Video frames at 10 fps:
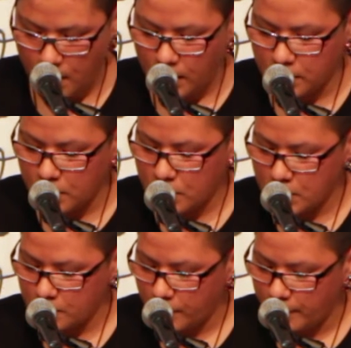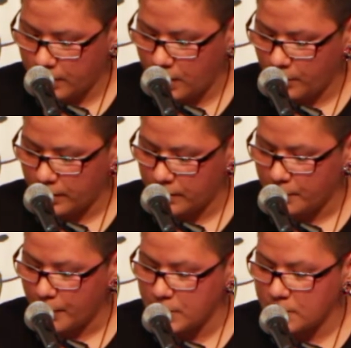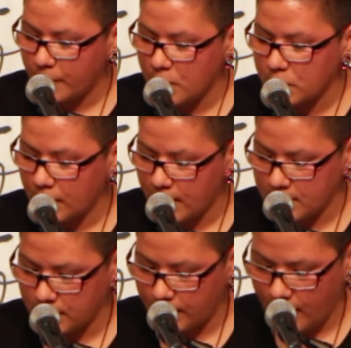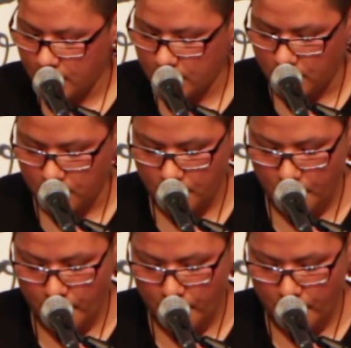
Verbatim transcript: Indigenous women are one of the most marginalized in Canada,